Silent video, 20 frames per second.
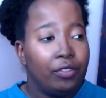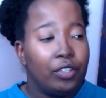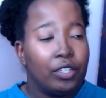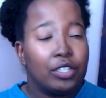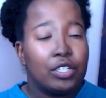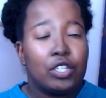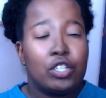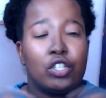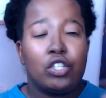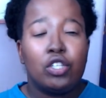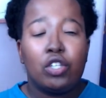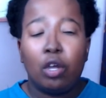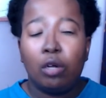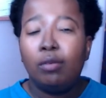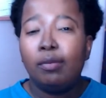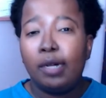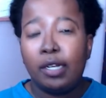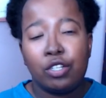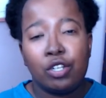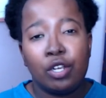There's
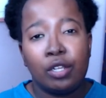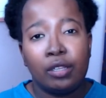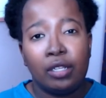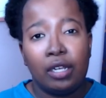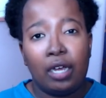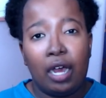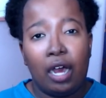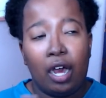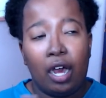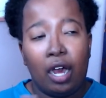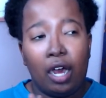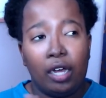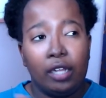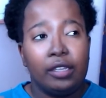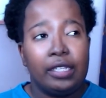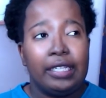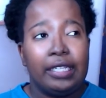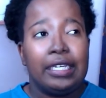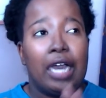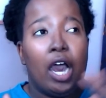so much
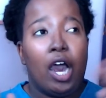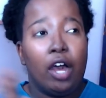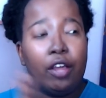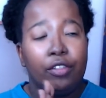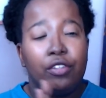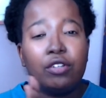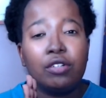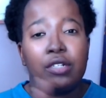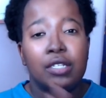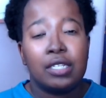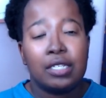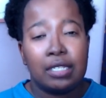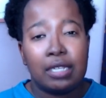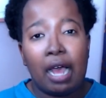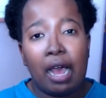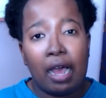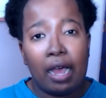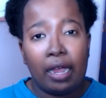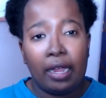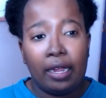on the other
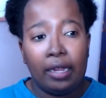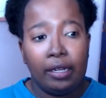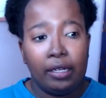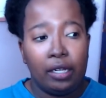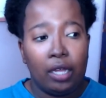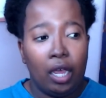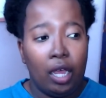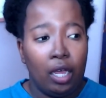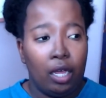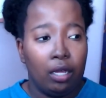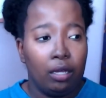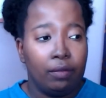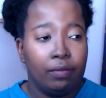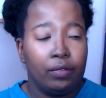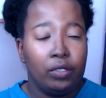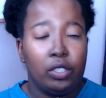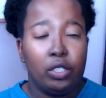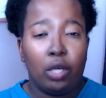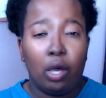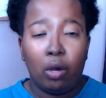side
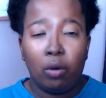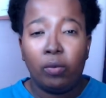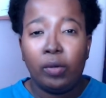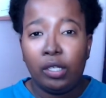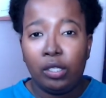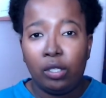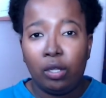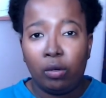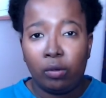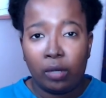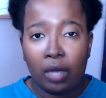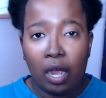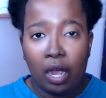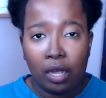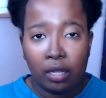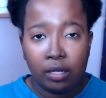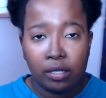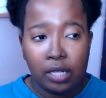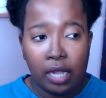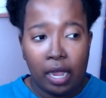of going no
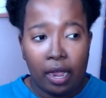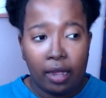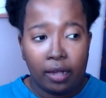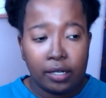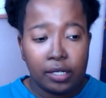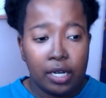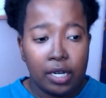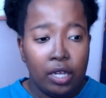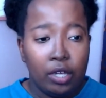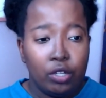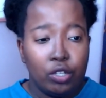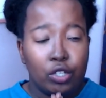contact.